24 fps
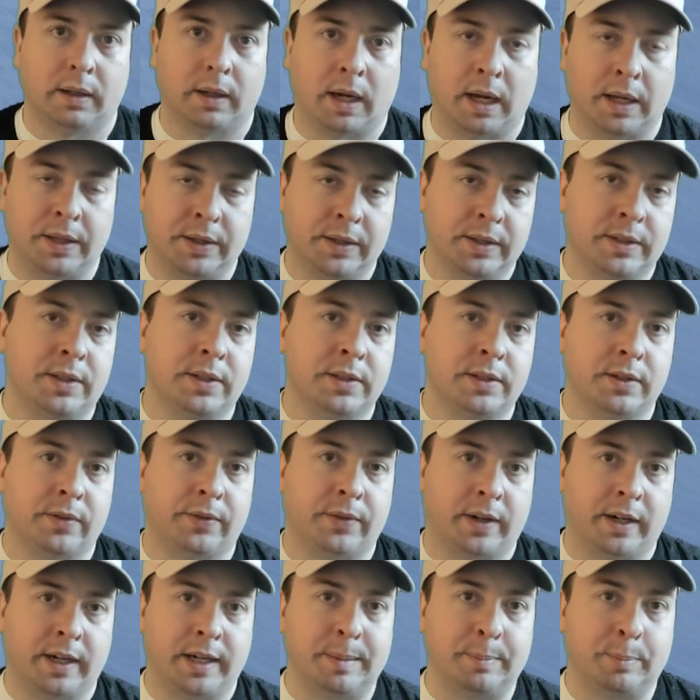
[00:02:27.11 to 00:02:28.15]
And this is a
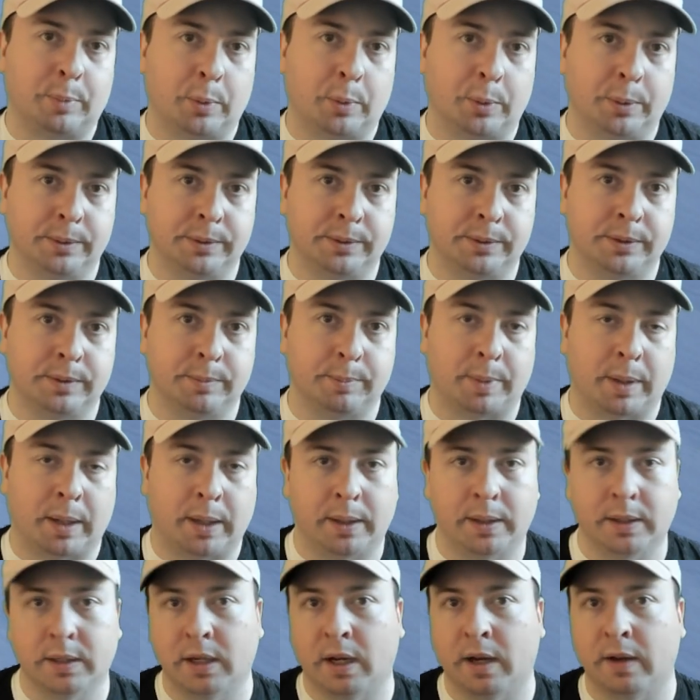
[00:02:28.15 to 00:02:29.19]
very important
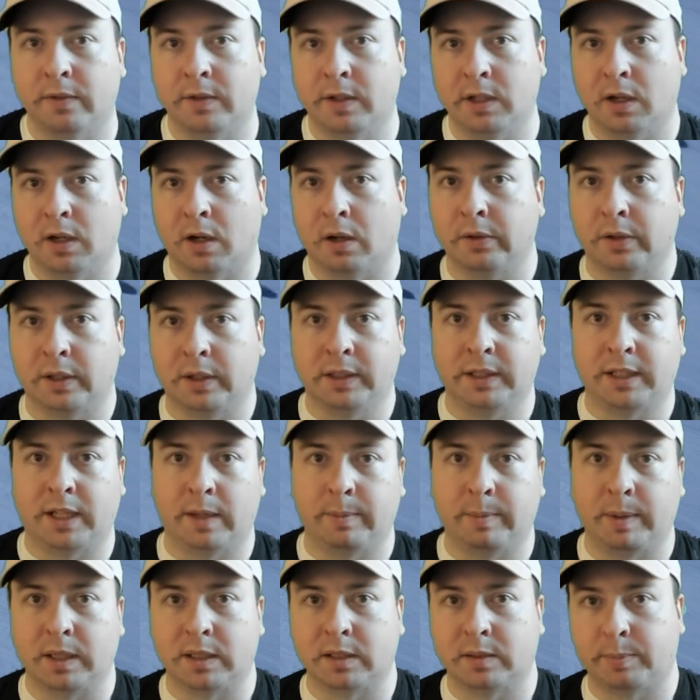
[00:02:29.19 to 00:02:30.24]
part of the online
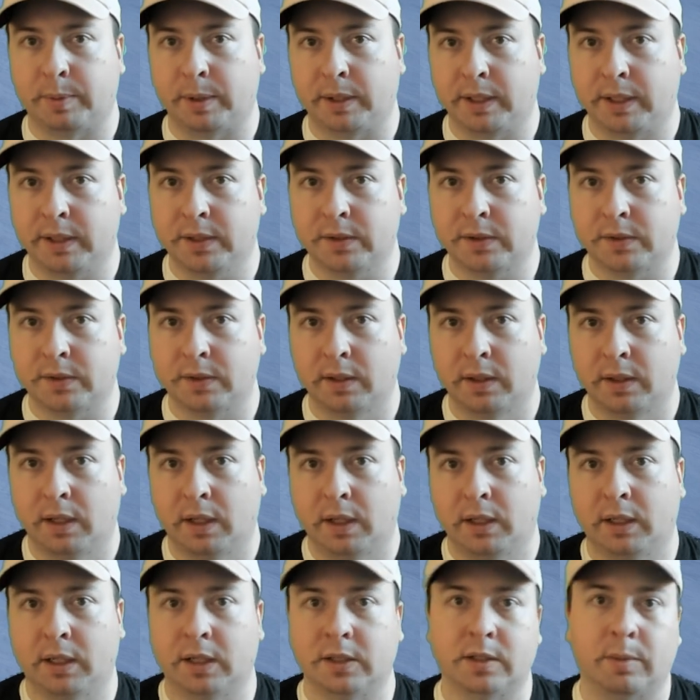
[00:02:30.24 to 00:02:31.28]
gaming experience
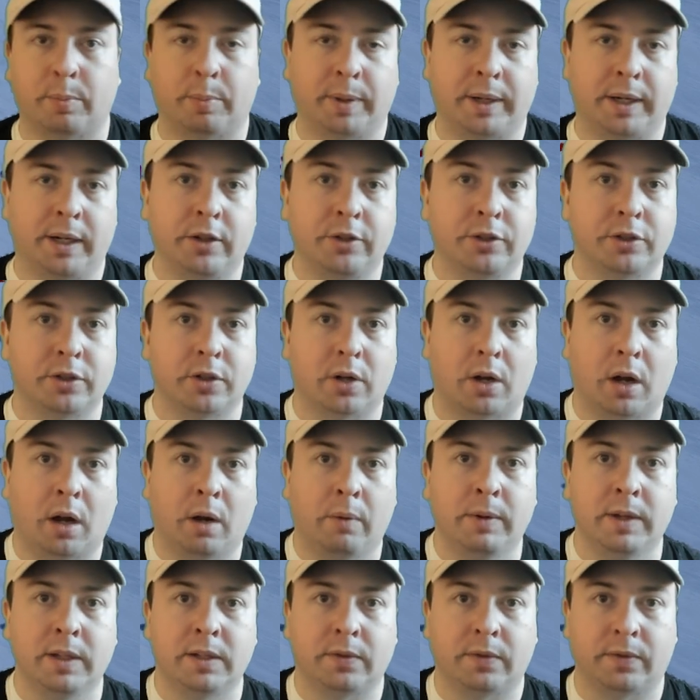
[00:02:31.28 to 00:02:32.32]
because a player should
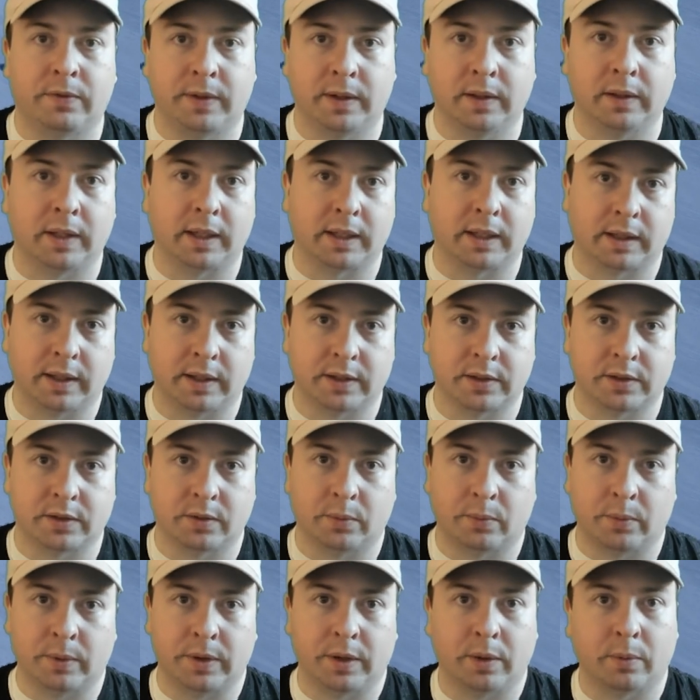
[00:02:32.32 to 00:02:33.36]
always feel like this
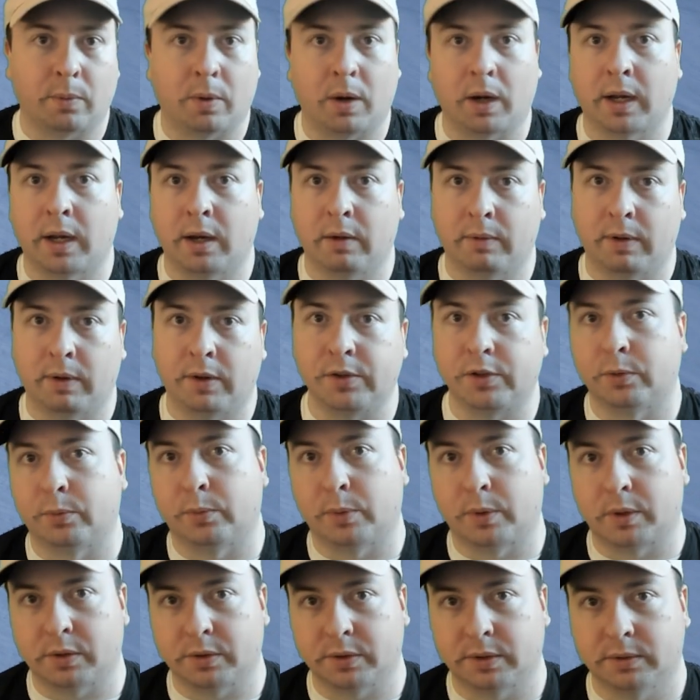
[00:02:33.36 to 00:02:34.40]
when they're walking around your
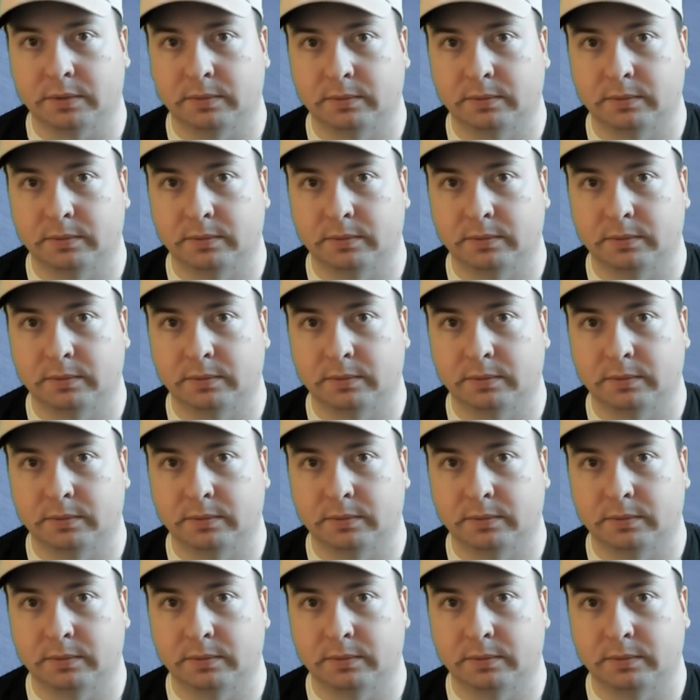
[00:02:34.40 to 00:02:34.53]
world.